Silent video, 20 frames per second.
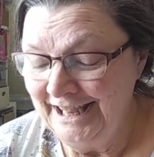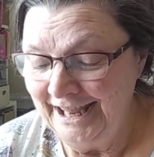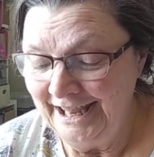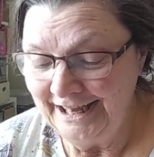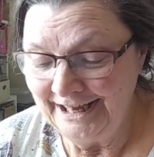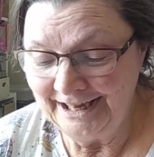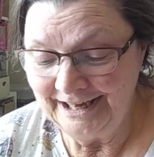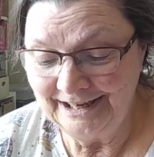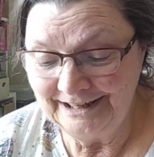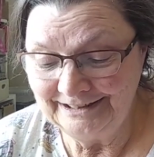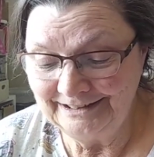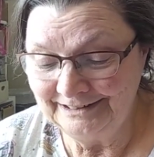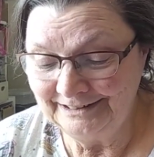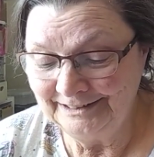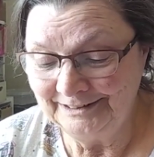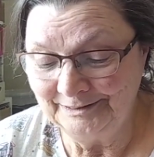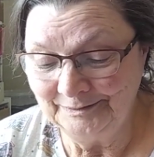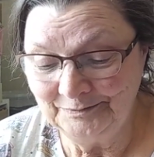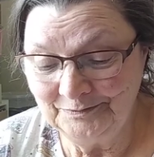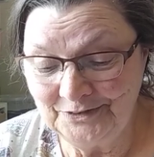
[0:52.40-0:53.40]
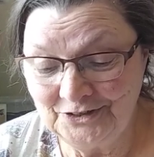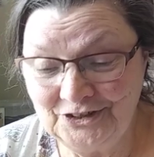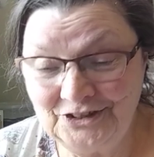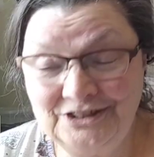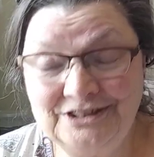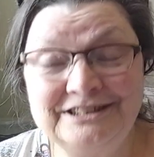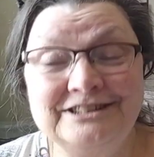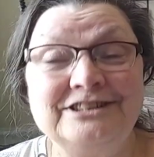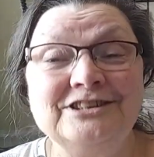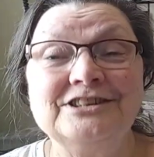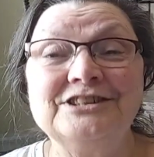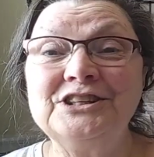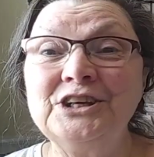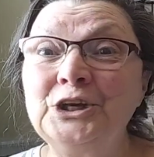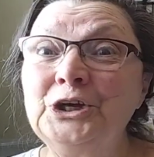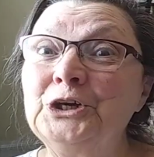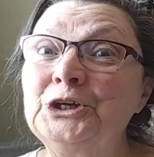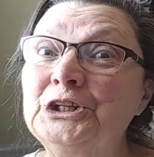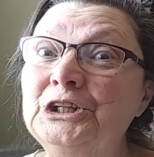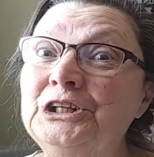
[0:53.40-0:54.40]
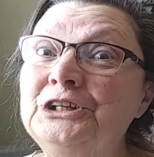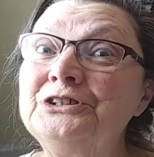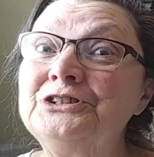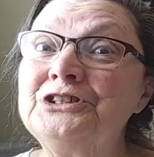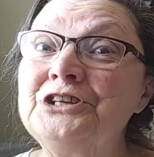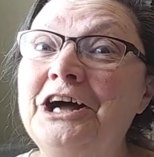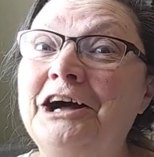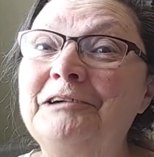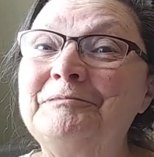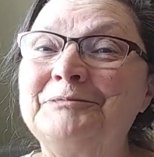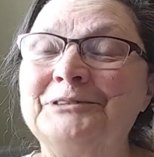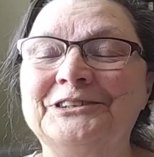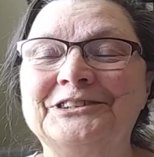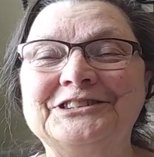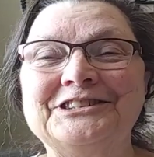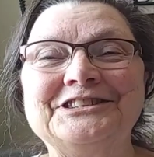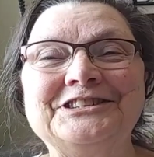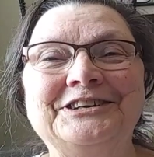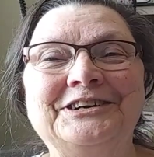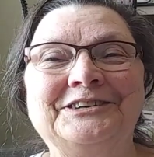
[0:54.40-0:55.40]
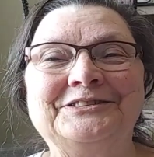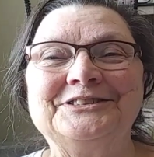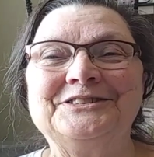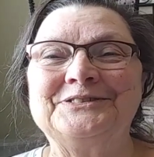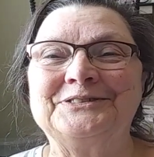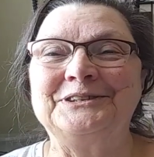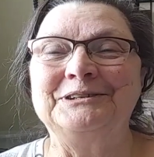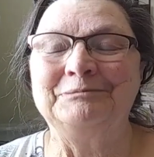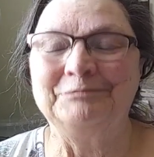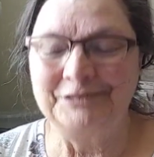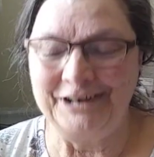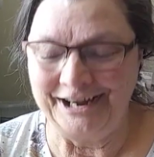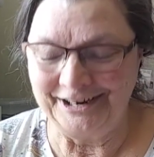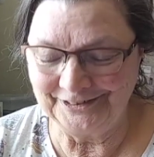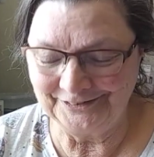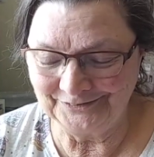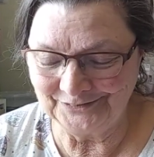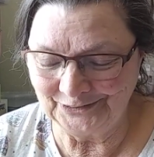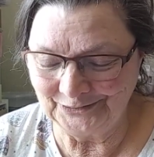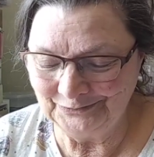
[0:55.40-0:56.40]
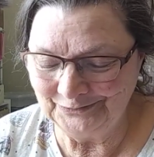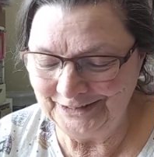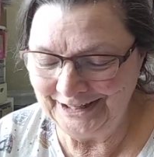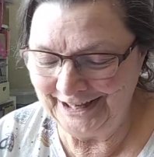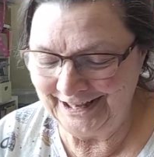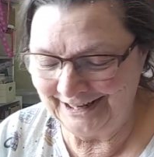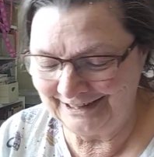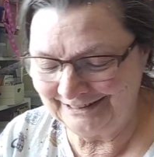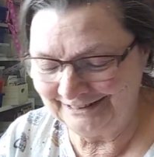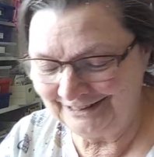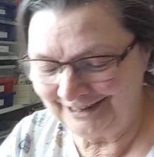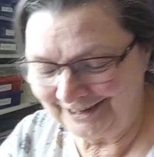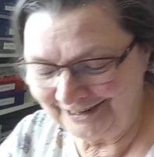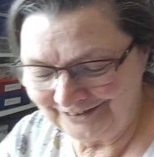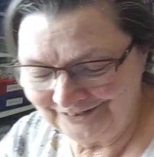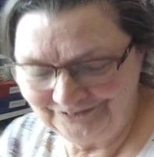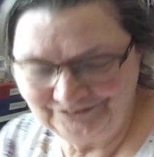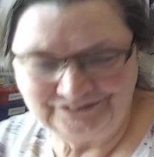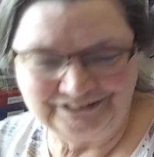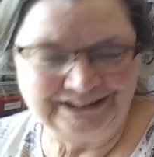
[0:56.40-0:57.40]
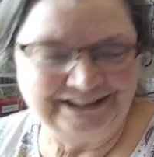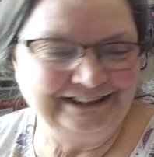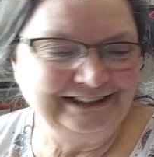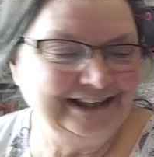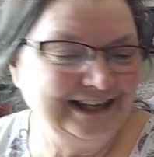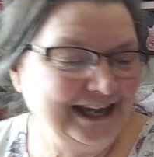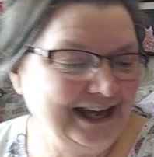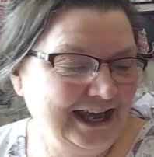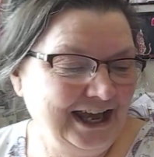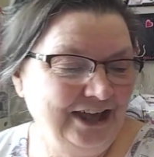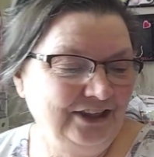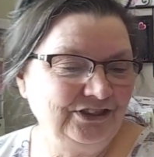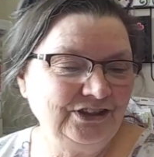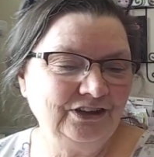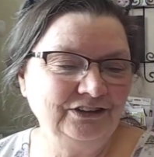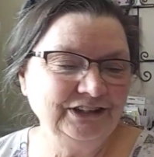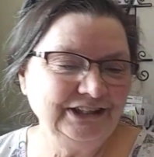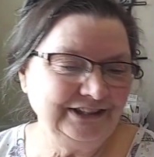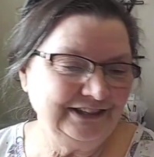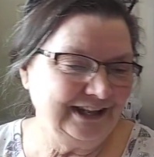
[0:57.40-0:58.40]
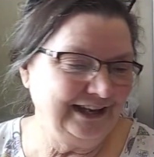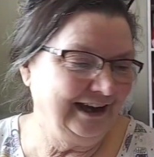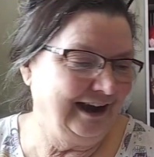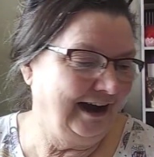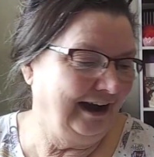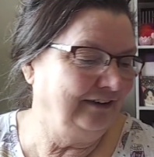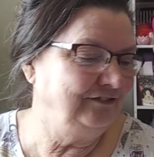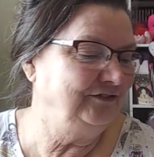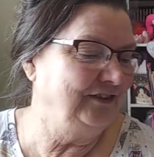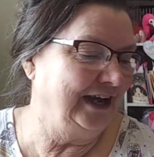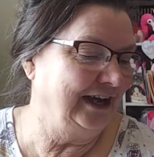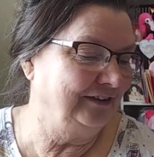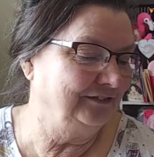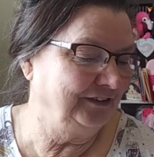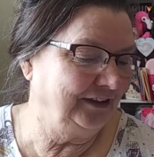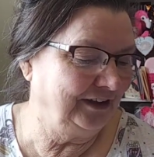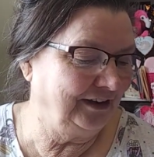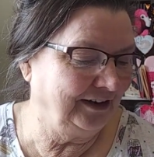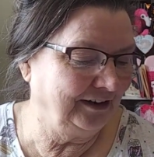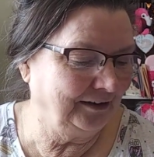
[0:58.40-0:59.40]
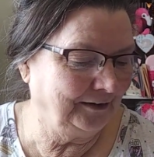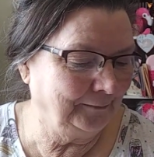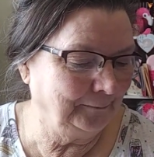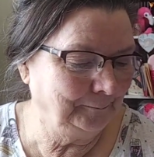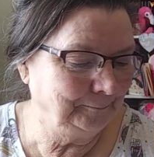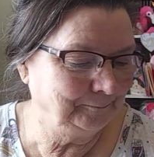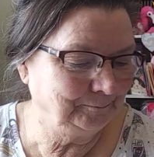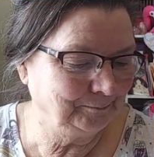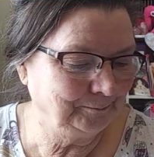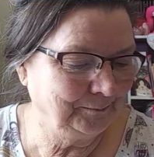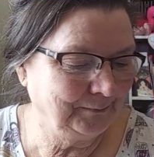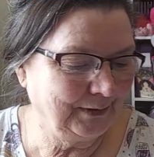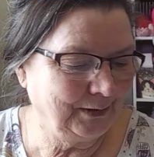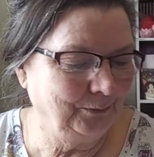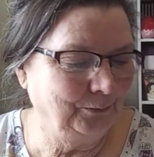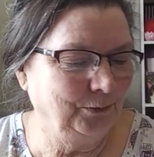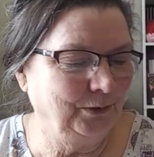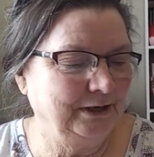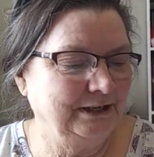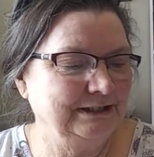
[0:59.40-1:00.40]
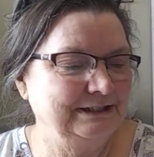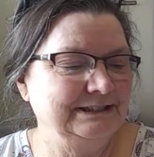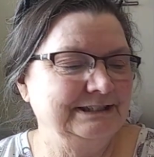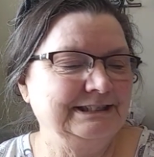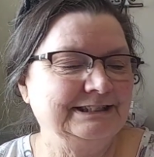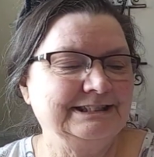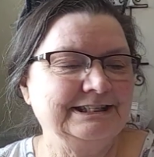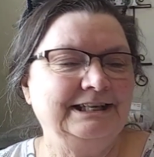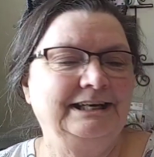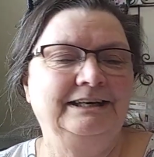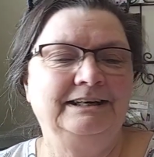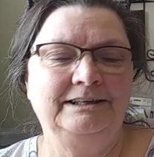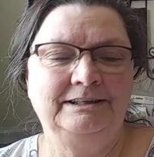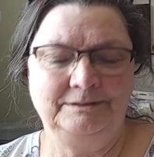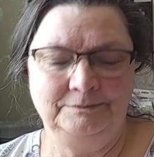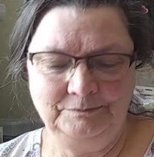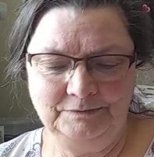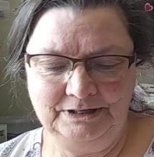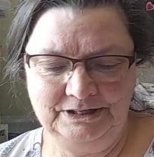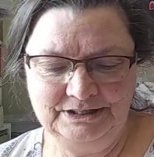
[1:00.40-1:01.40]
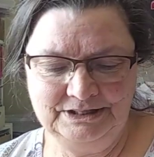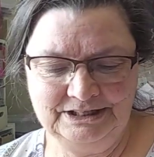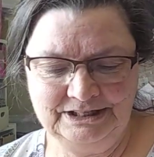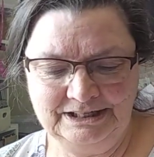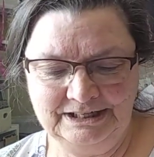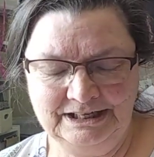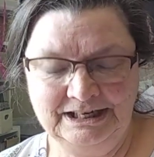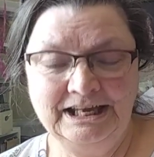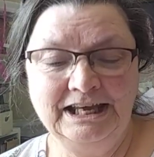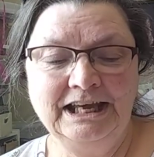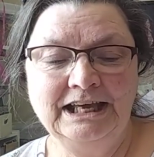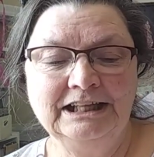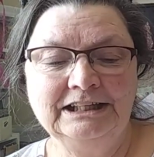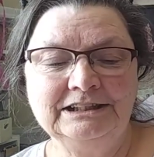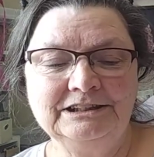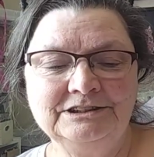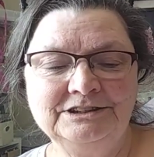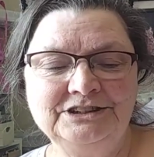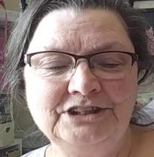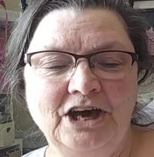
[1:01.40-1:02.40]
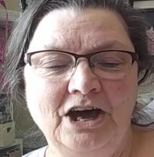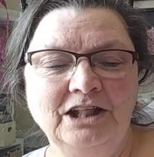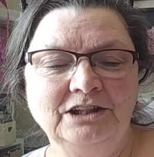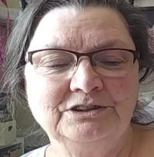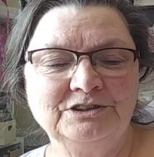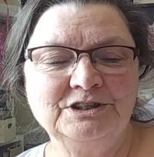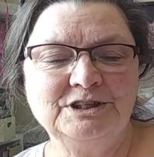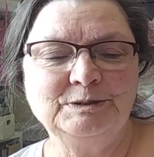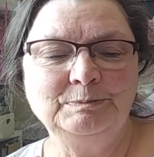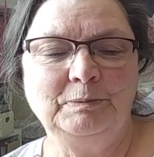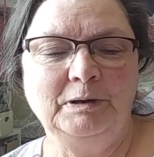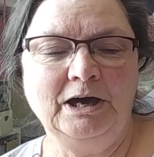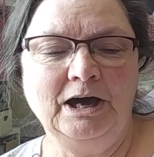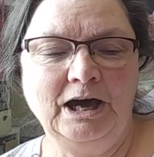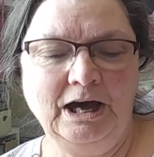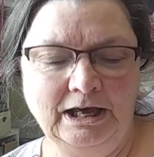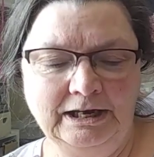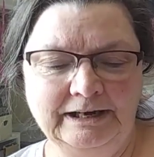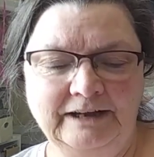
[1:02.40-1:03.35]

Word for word: And um, she's just a good little shopper, so I was real proud of her. We had a lot of fun. The only thing I found there was um, in the little dollar spot.